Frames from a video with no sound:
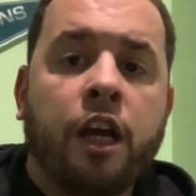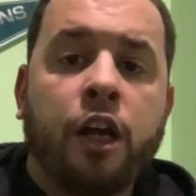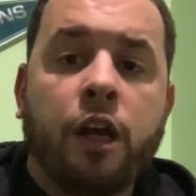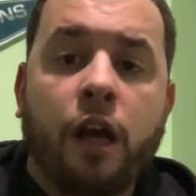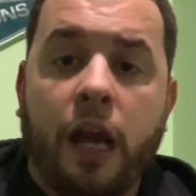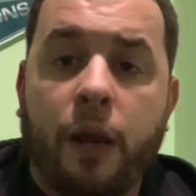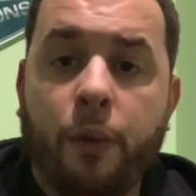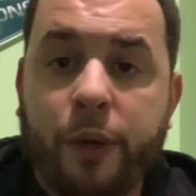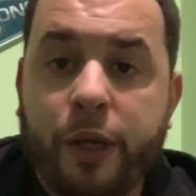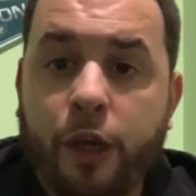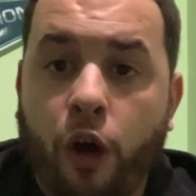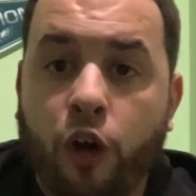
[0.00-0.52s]

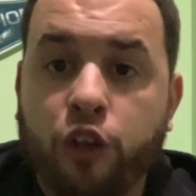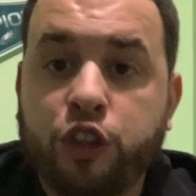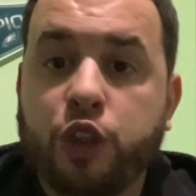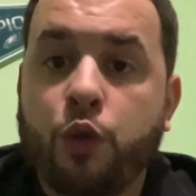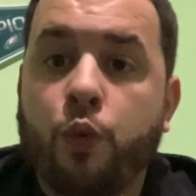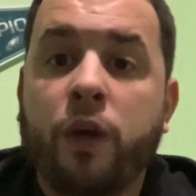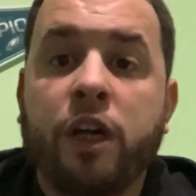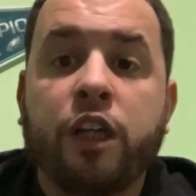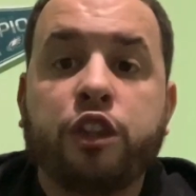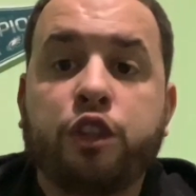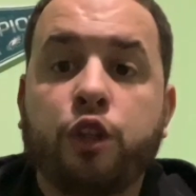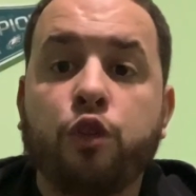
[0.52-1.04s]
And we also
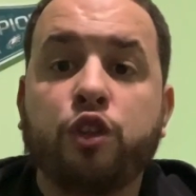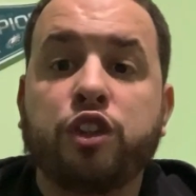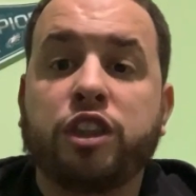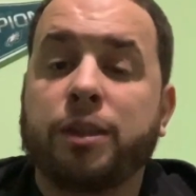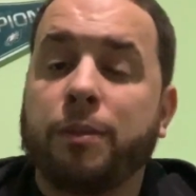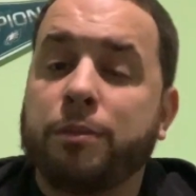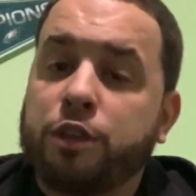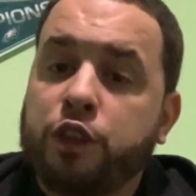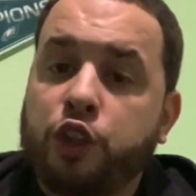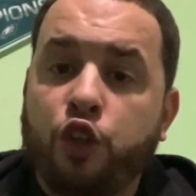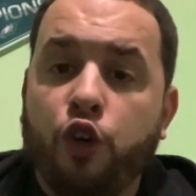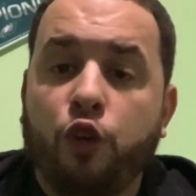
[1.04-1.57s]
want to do some
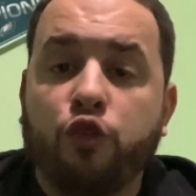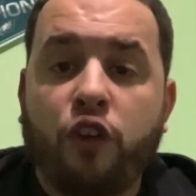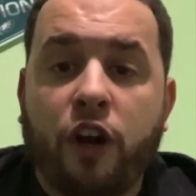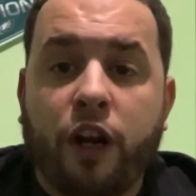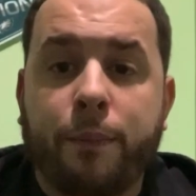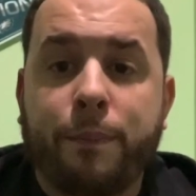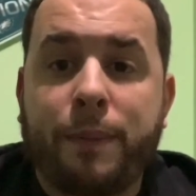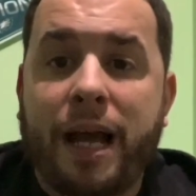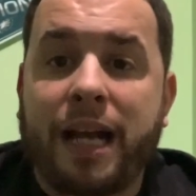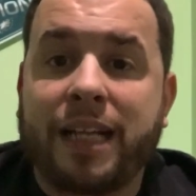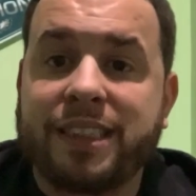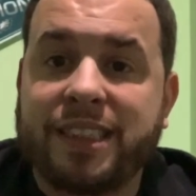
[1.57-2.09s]
two running
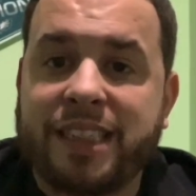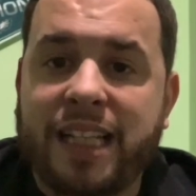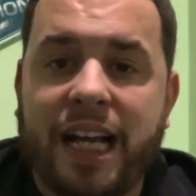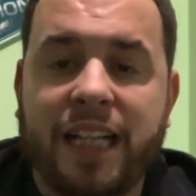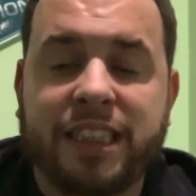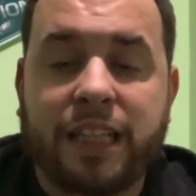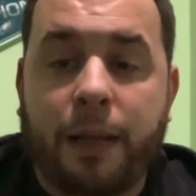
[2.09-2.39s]
back sets.